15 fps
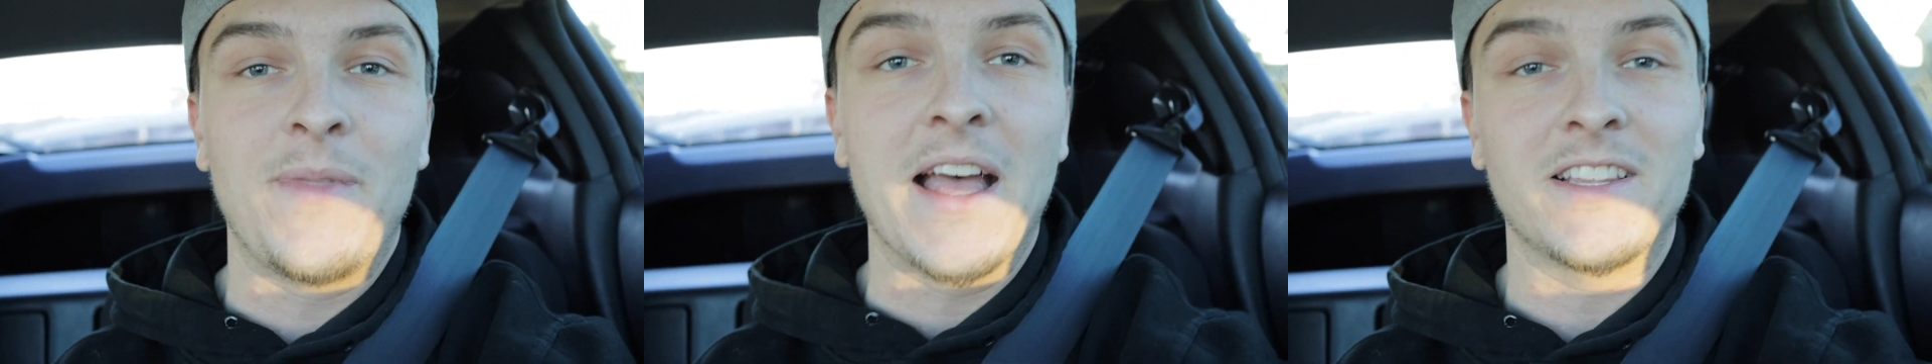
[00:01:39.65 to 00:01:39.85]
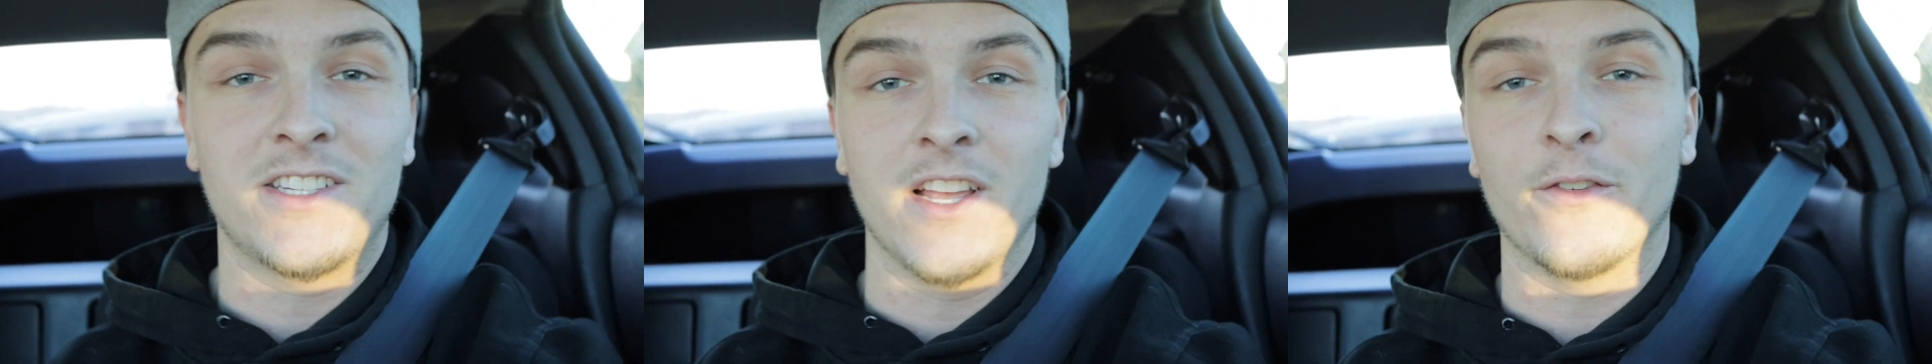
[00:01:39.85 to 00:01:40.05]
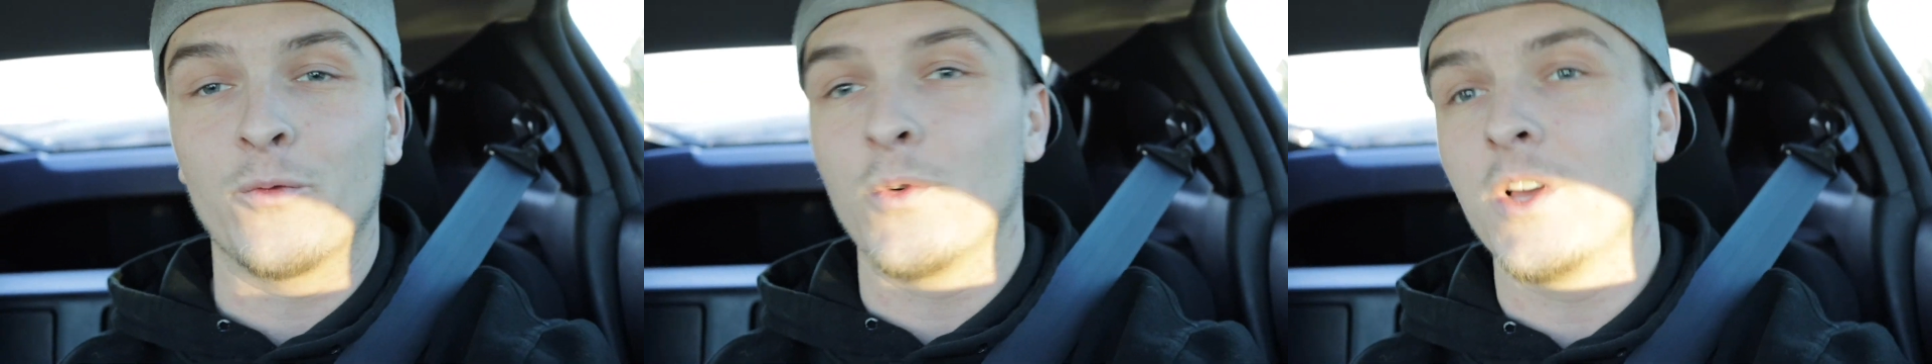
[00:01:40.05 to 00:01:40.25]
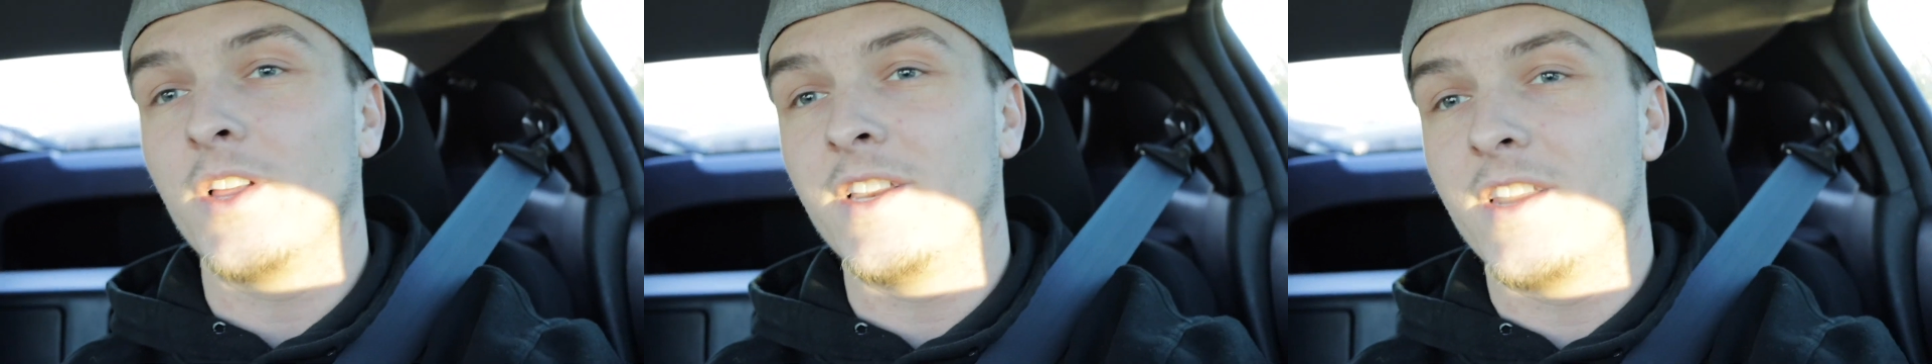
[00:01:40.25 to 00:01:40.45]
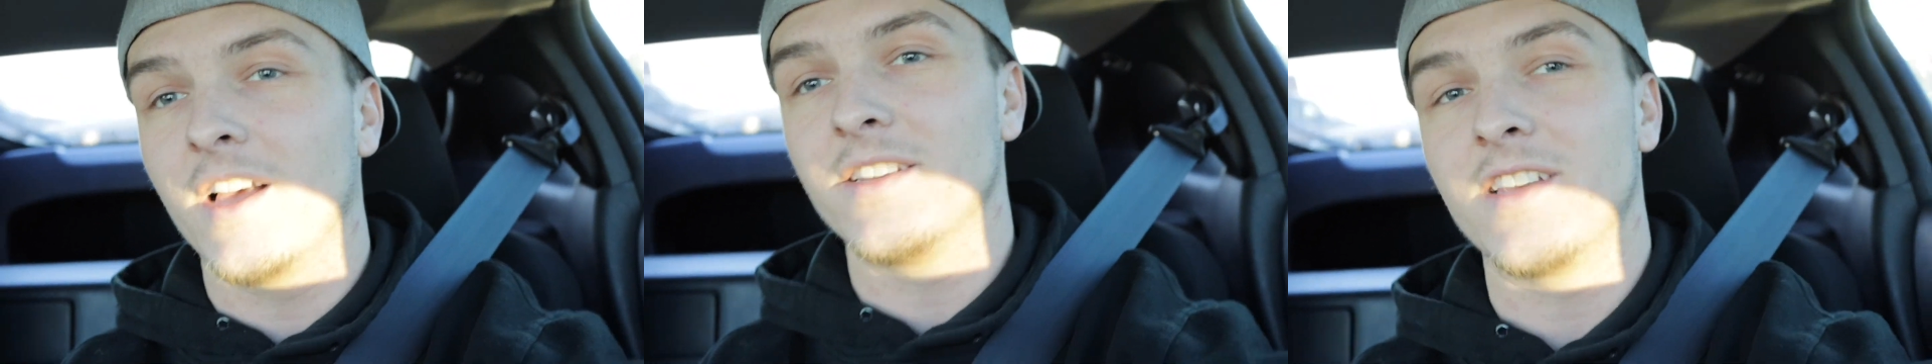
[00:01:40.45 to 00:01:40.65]
that stuff really
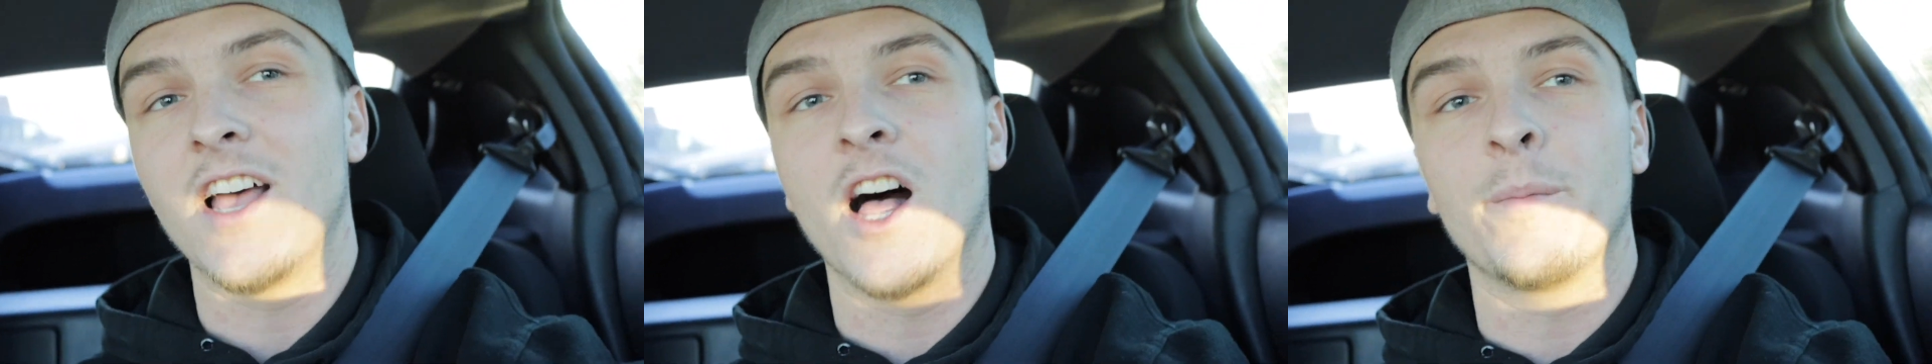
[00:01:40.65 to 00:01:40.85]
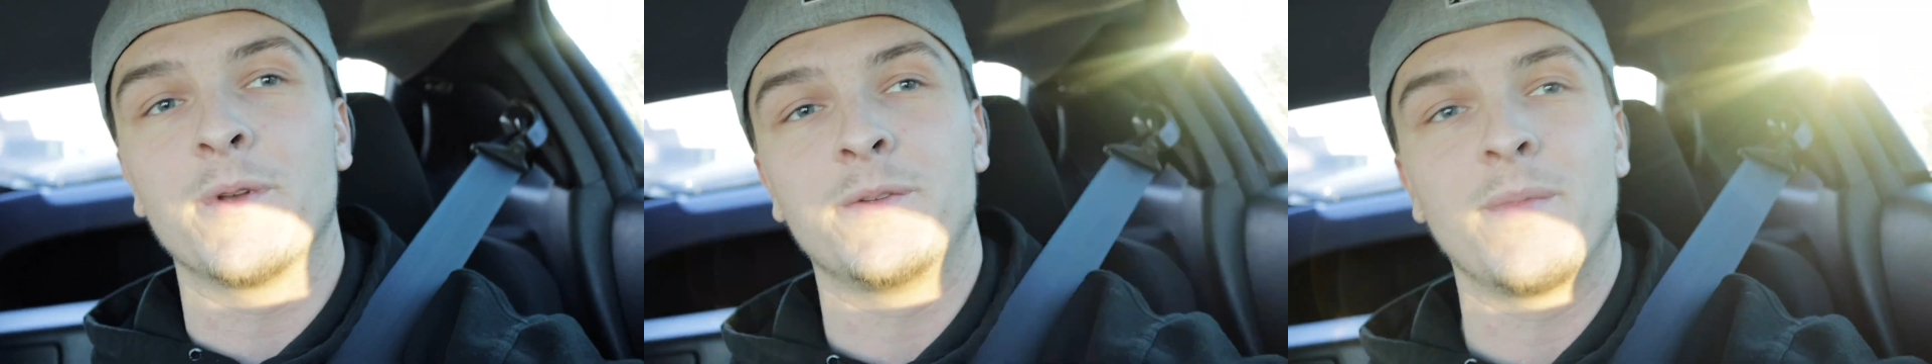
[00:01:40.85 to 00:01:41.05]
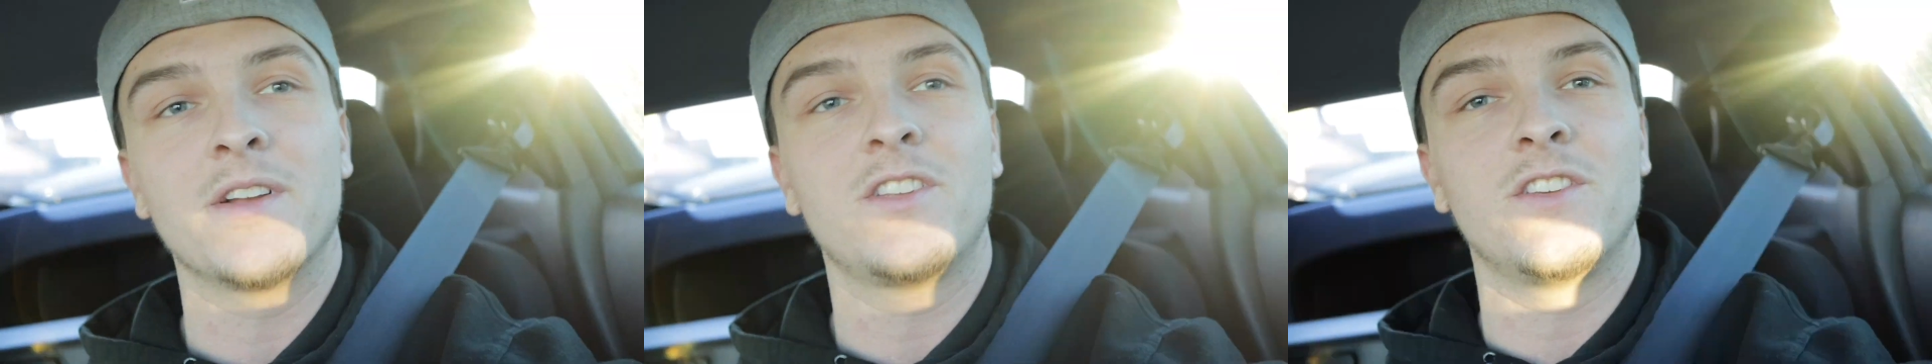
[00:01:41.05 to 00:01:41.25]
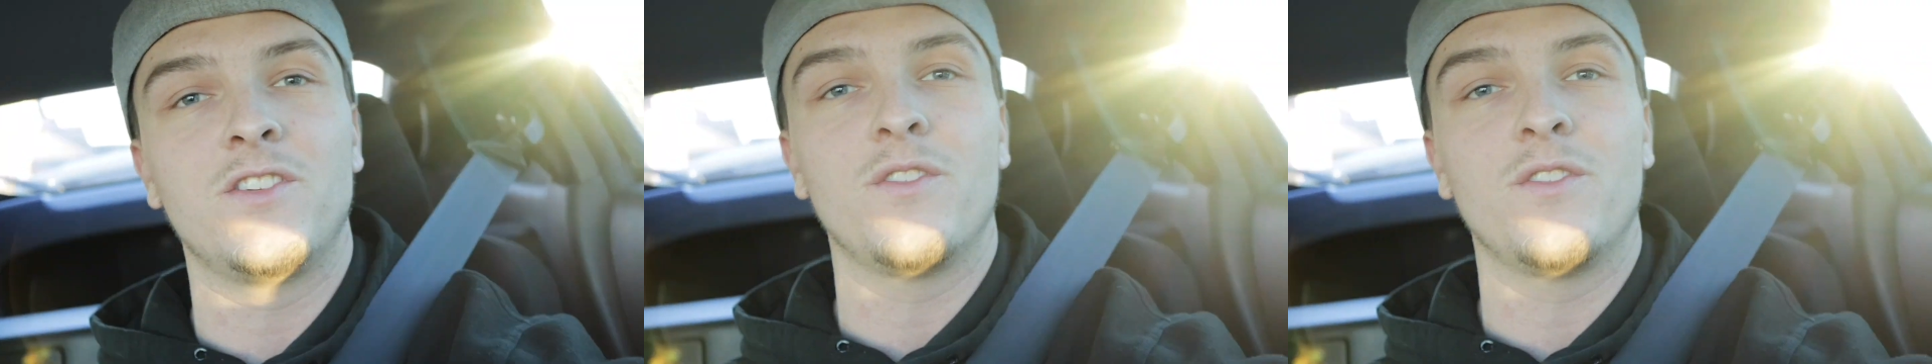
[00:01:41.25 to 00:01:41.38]
does help as much as